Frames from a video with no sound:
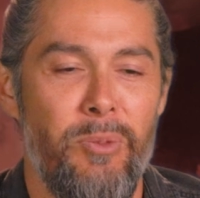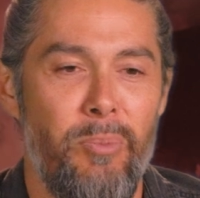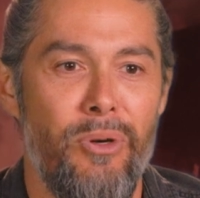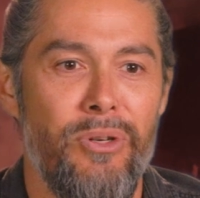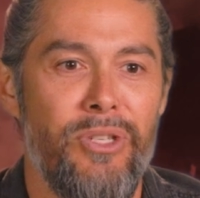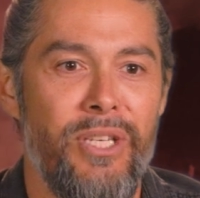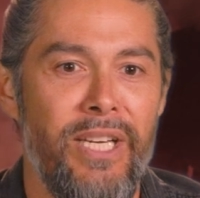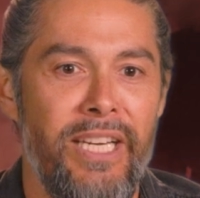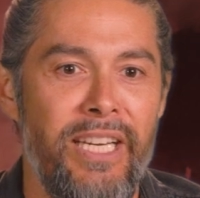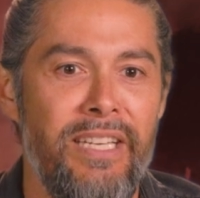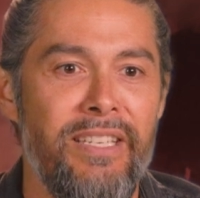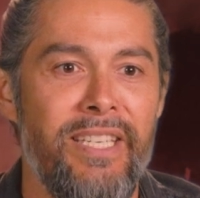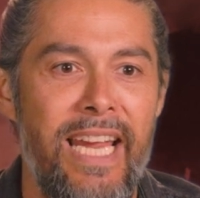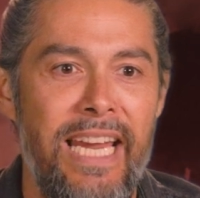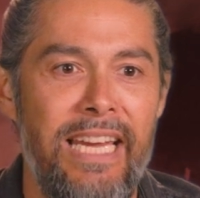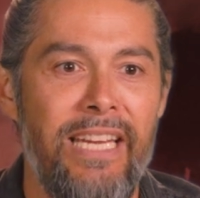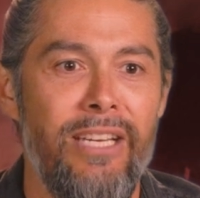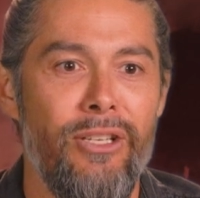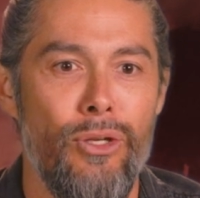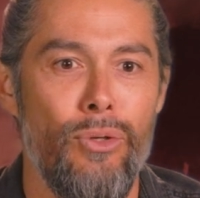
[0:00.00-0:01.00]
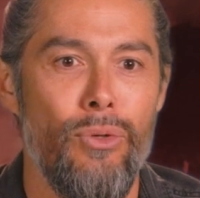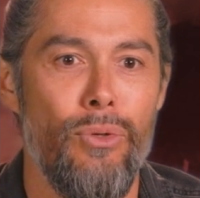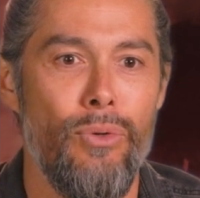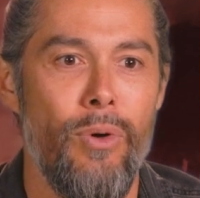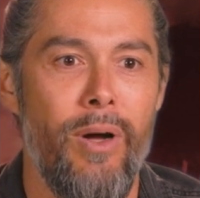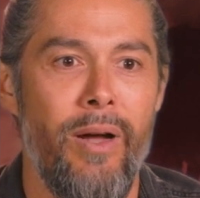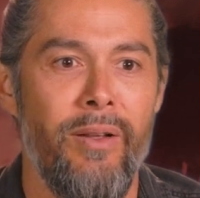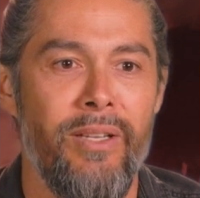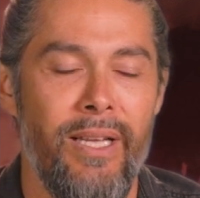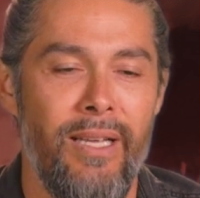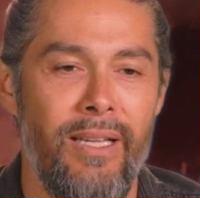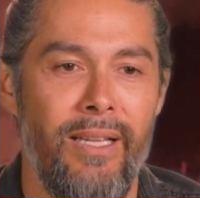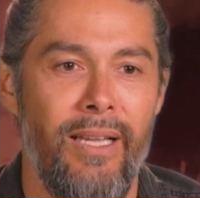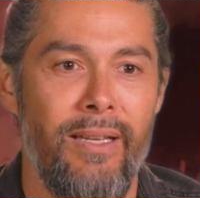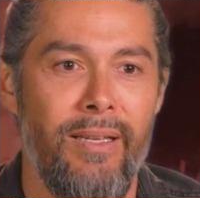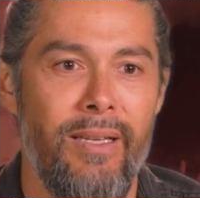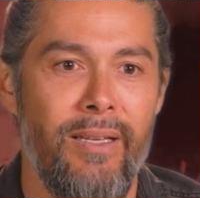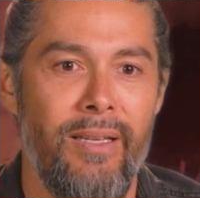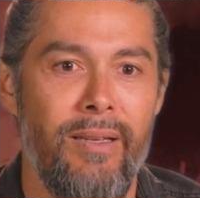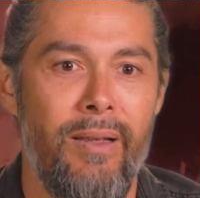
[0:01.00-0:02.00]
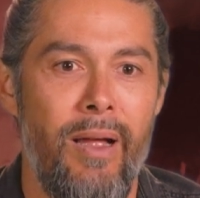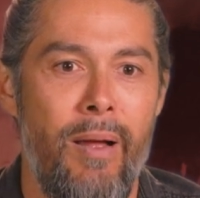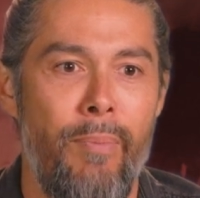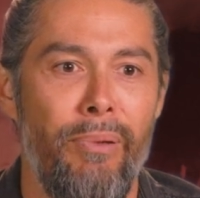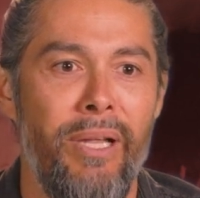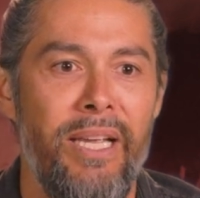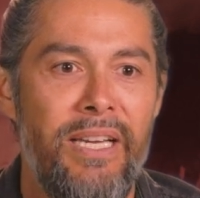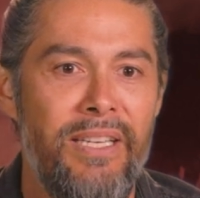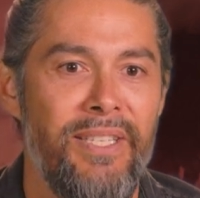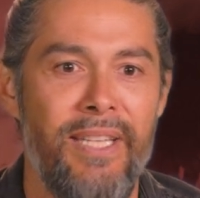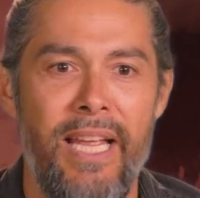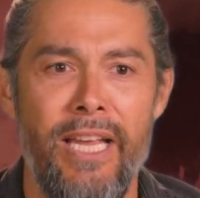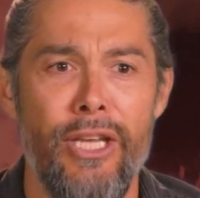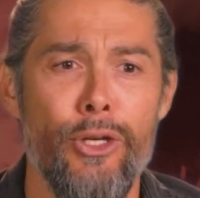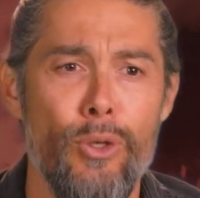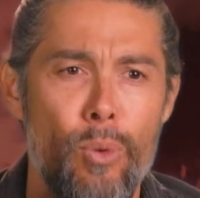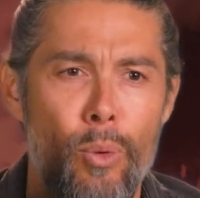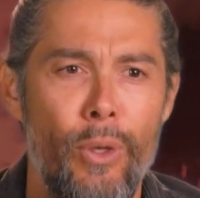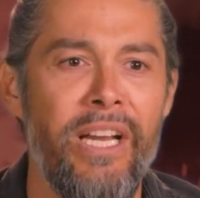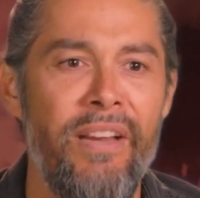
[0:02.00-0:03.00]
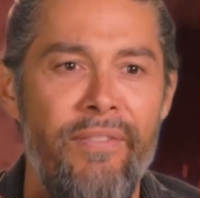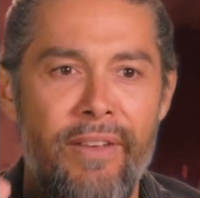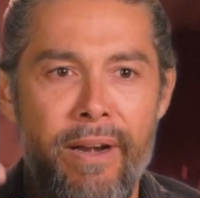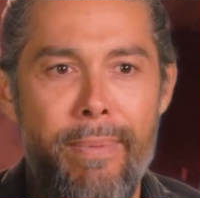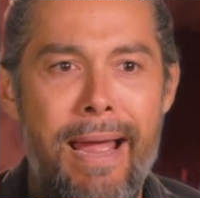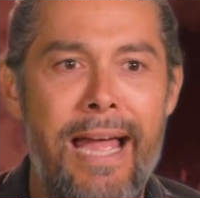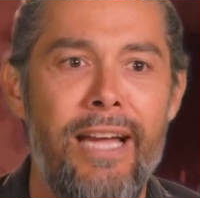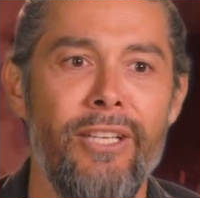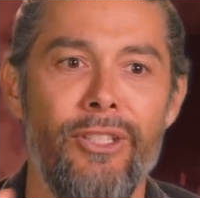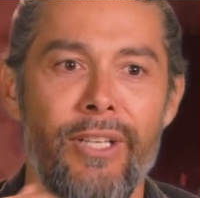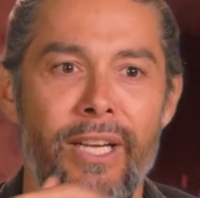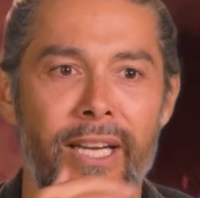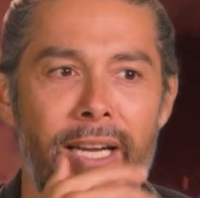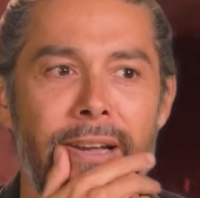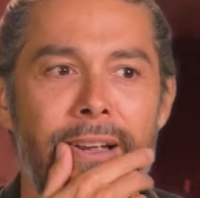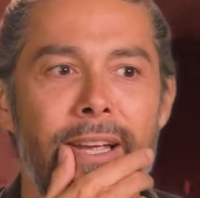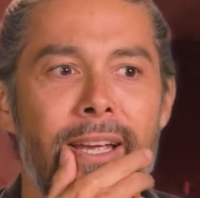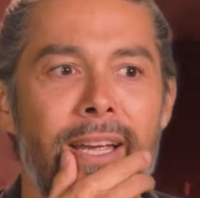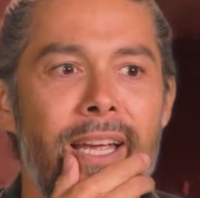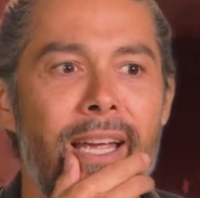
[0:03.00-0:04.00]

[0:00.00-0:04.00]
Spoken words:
person can take it to a place that you weren't even imagining.